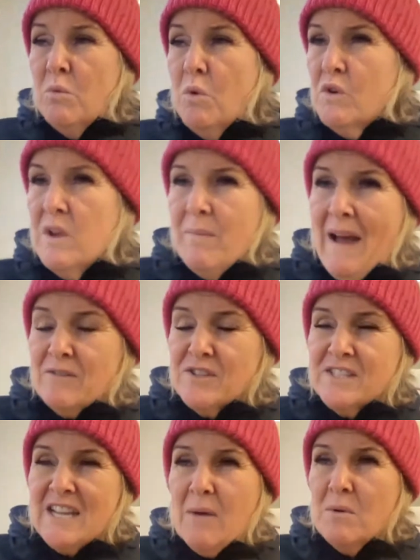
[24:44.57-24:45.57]
worry about
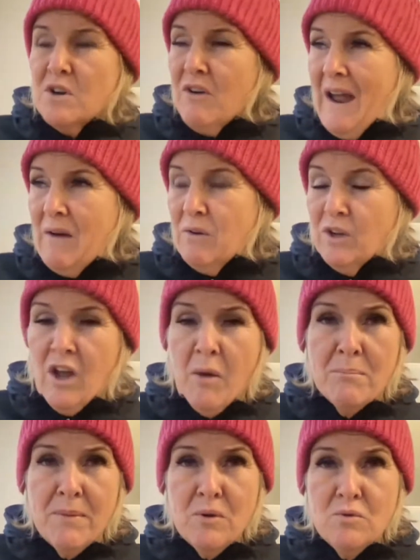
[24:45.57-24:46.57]
sauerkraut and
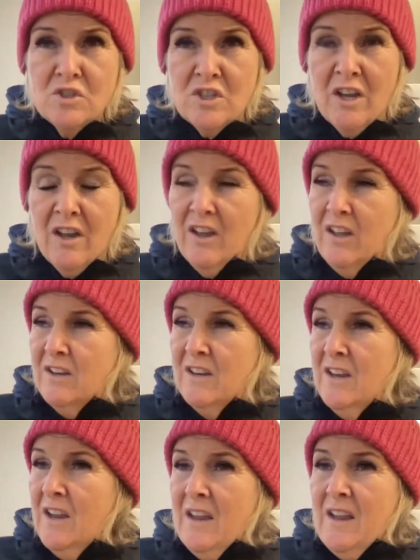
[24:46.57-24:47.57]
kombucha
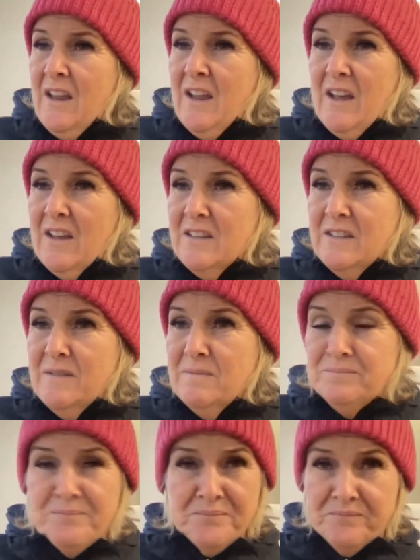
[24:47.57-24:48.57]

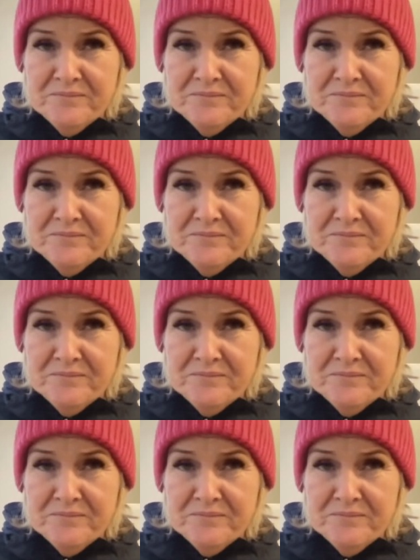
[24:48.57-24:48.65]
and